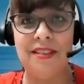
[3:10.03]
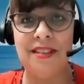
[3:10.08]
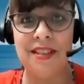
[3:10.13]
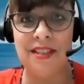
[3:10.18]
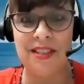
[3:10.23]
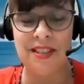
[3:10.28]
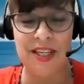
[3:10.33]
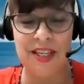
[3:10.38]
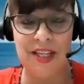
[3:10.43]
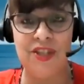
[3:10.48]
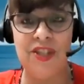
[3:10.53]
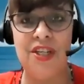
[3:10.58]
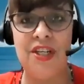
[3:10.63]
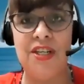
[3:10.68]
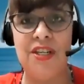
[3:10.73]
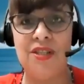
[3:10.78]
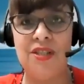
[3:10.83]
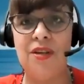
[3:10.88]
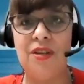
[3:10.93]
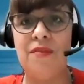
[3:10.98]
the
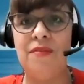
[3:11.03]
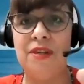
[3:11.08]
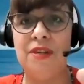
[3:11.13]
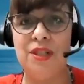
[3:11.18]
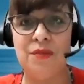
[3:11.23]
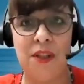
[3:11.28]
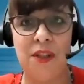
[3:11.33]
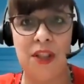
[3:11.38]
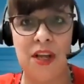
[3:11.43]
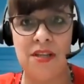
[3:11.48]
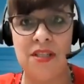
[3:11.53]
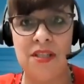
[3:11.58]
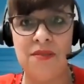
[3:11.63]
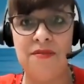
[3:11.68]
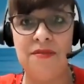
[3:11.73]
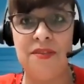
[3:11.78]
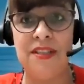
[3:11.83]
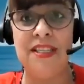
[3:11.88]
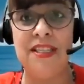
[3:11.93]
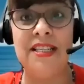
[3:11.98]
teachings of this
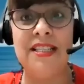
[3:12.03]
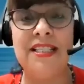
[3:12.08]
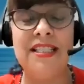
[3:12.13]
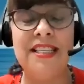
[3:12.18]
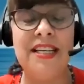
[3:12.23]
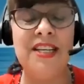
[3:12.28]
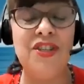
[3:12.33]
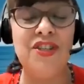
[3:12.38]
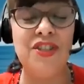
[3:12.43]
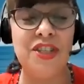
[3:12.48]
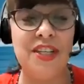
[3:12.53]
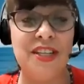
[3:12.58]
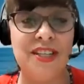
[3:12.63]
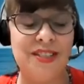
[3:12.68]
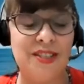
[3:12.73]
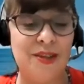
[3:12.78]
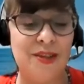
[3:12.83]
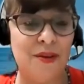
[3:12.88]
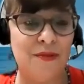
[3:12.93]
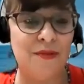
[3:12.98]
philosophy, the
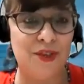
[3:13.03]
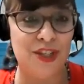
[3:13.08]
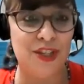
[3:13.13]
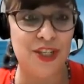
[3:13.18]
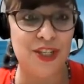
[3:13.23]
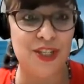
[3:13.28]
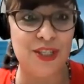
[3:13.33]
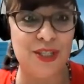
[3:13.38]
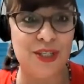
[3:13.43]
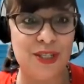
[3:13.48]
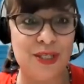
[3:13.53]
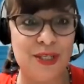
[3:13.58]
teachings of Jesus.